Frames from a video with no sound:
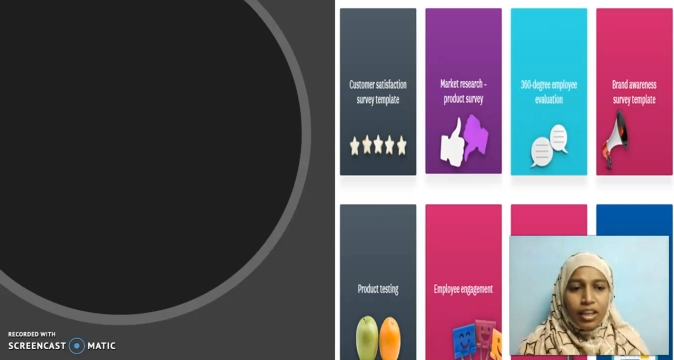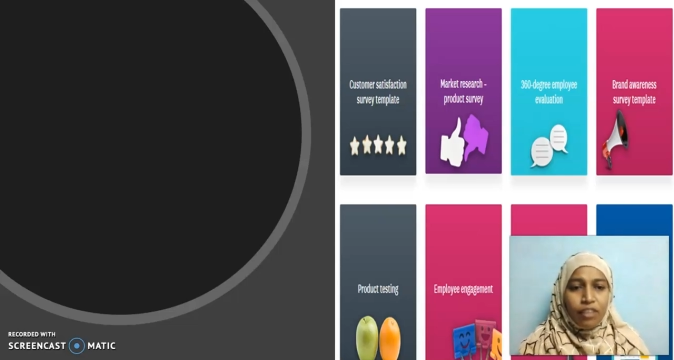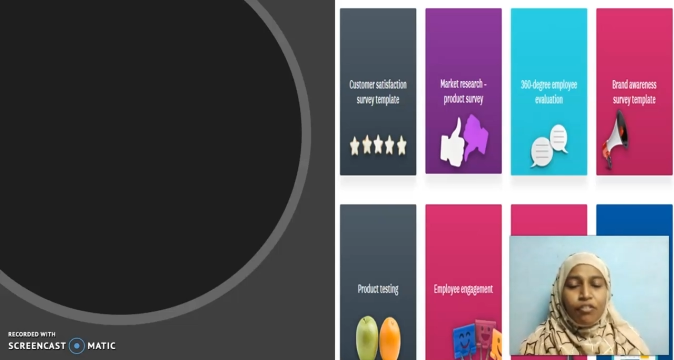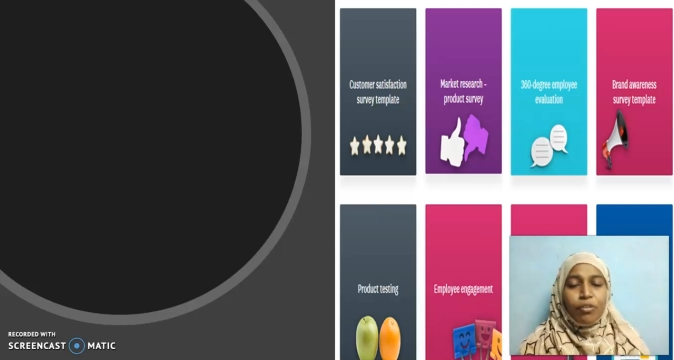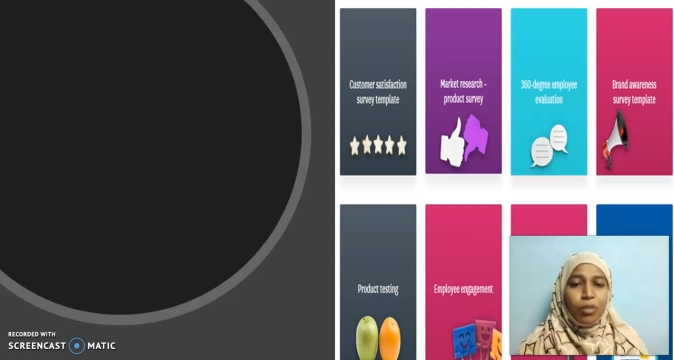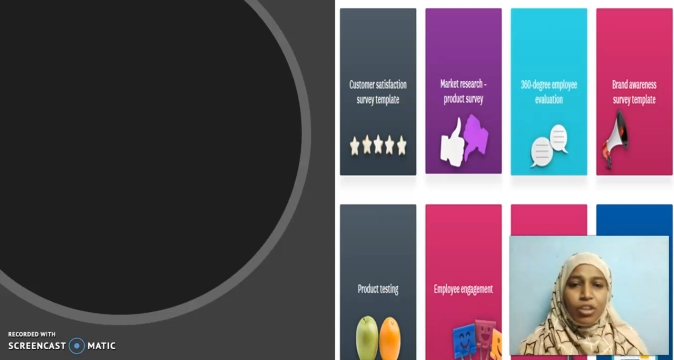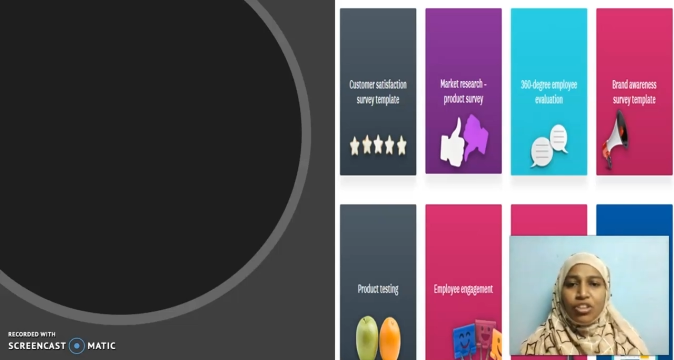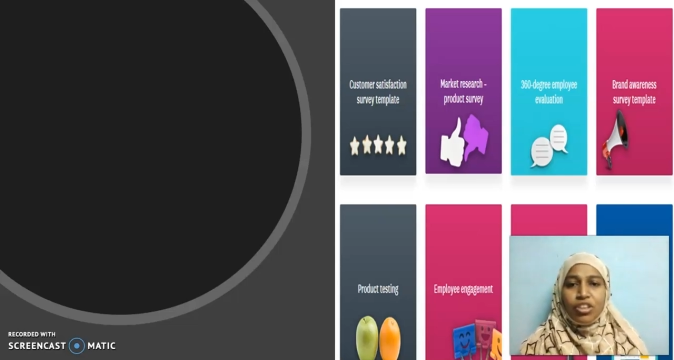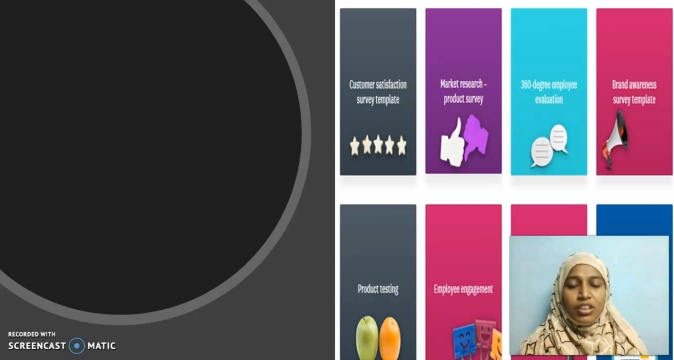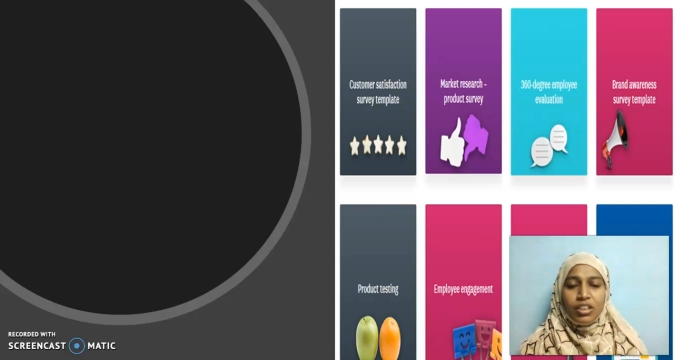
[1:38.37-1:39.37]

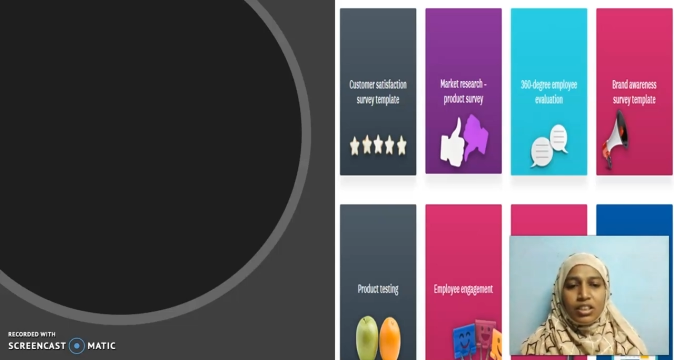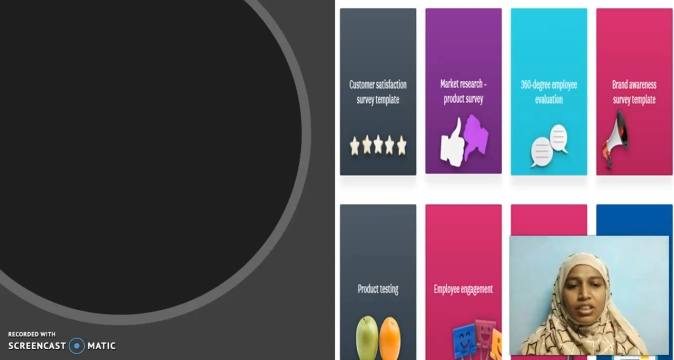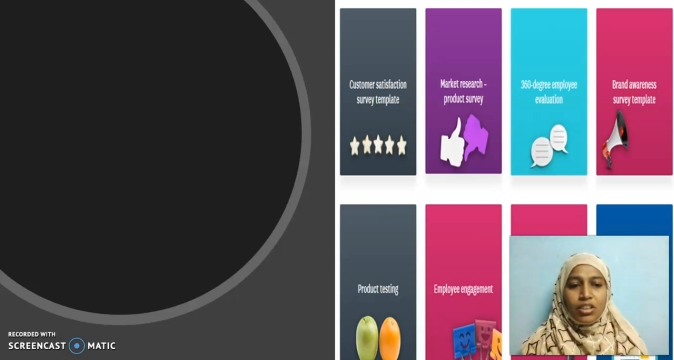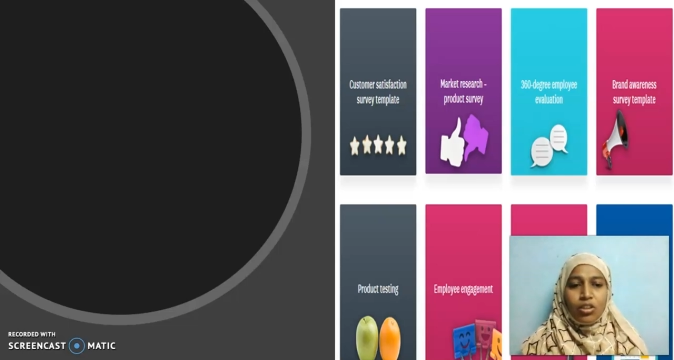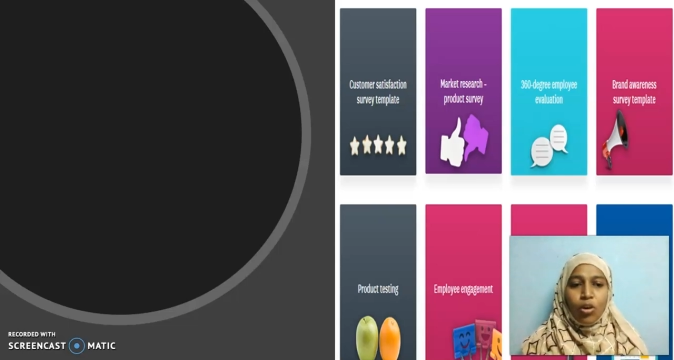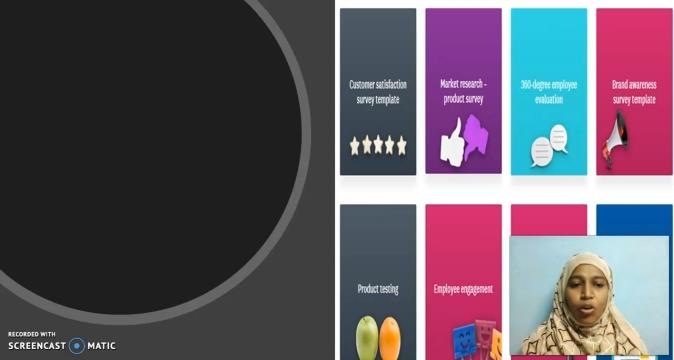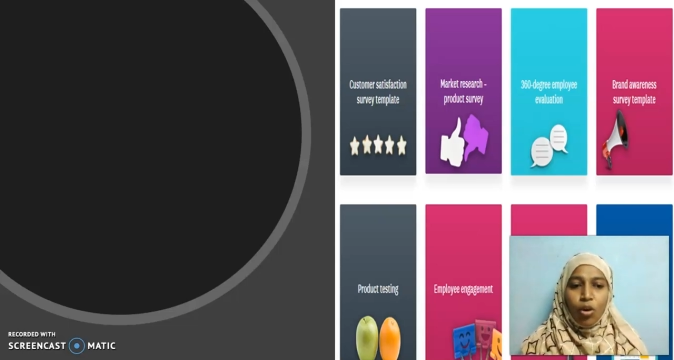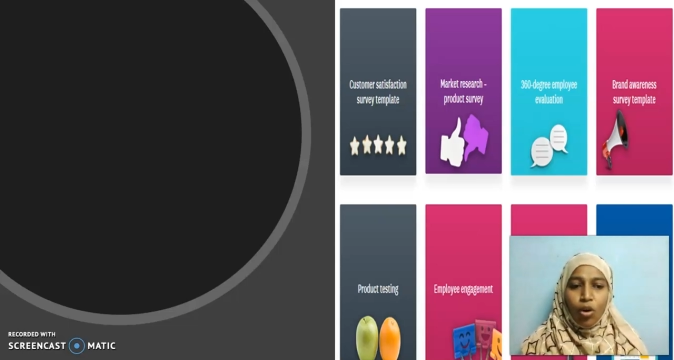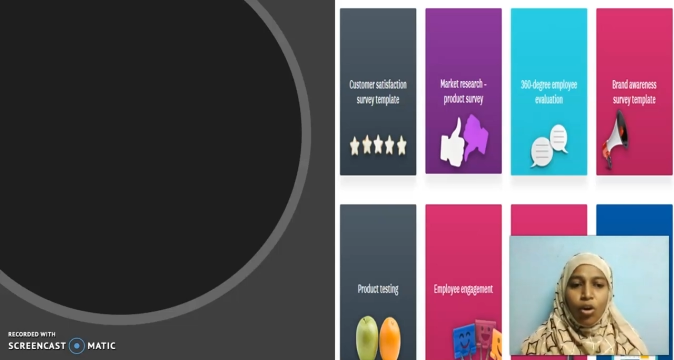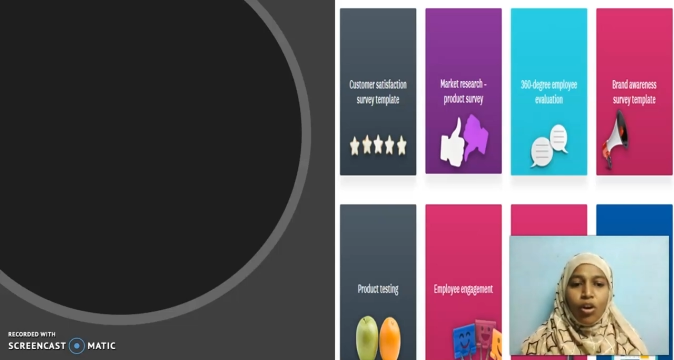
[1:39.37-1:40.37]
informations
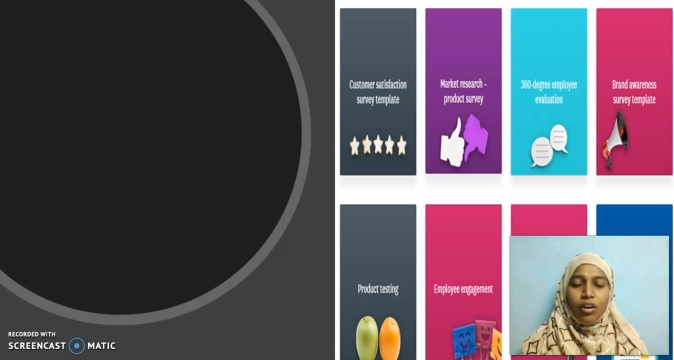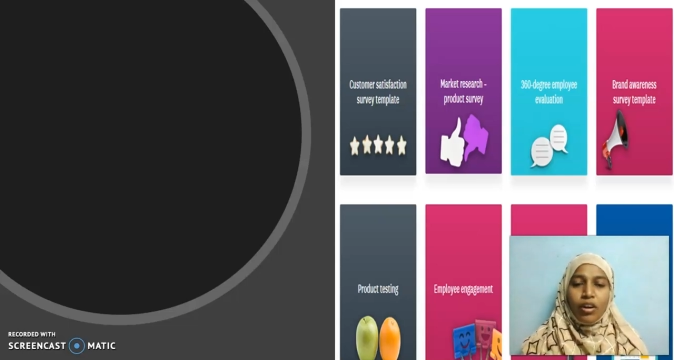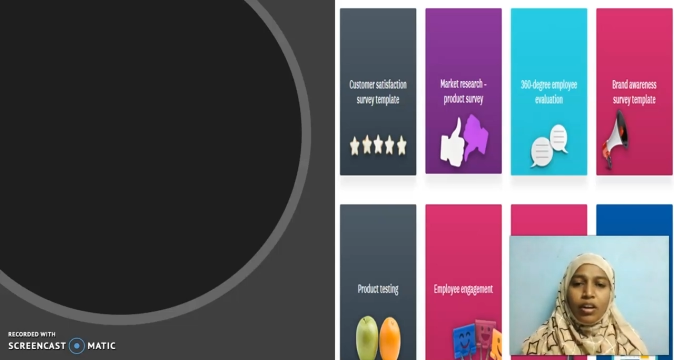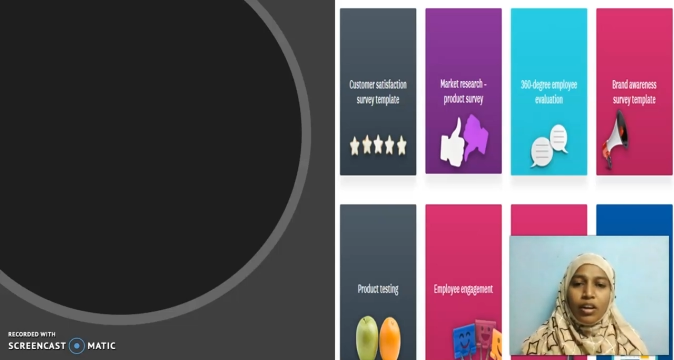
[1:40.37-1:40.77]
are